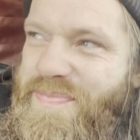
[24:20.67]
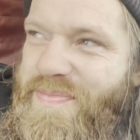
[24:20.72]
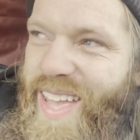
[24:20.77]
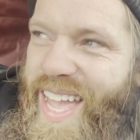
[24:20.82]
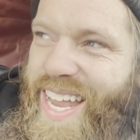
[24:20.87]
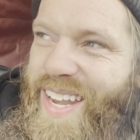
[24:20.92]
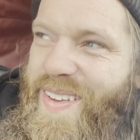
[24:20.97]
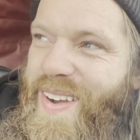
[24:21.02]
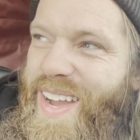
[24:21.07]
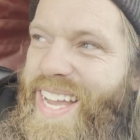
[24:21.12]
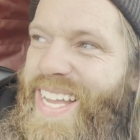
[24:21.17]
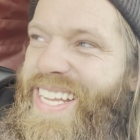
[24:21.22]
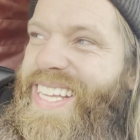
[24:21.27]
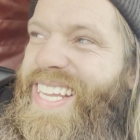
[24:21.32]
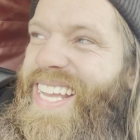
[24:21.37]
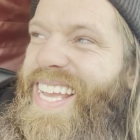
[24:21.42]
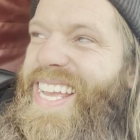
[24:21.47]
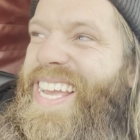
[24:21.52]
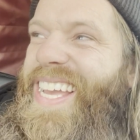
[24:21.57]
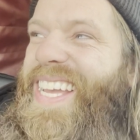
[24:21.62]
Anyway,
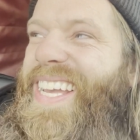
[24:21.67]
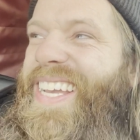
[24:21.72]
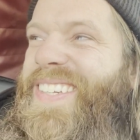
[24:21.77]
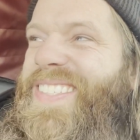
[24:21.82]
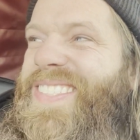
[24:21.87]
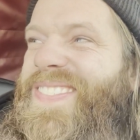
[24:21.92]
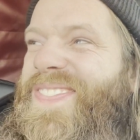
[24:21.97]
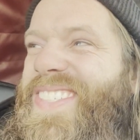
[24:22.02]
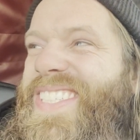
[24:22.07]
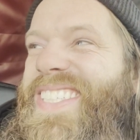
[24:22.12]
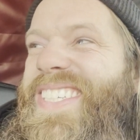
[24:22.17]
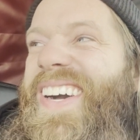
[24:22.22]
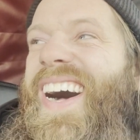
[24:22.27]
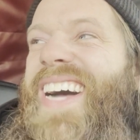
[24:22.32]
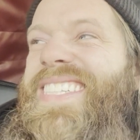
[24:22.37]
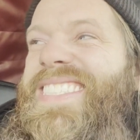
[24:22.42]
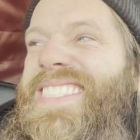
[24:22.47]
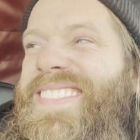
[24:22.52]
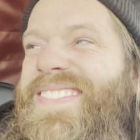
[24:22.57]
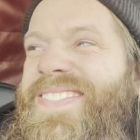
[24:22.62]
it was pretty
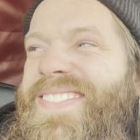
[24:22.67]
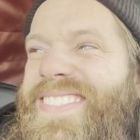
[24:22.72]
awesome.